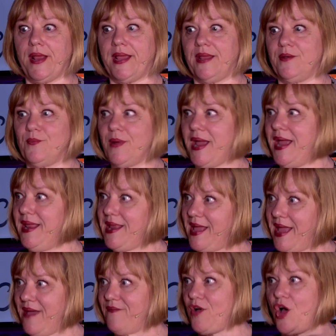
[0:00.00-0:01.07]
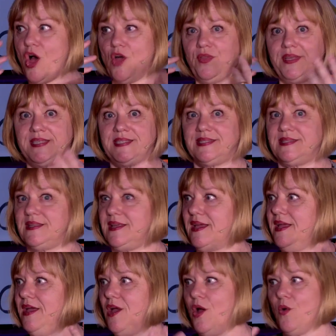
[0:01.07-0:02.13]
could, right, right? I have all these. Like
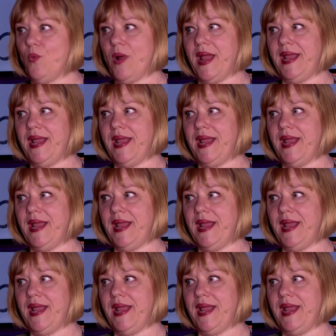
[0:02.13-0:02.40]
this. Right,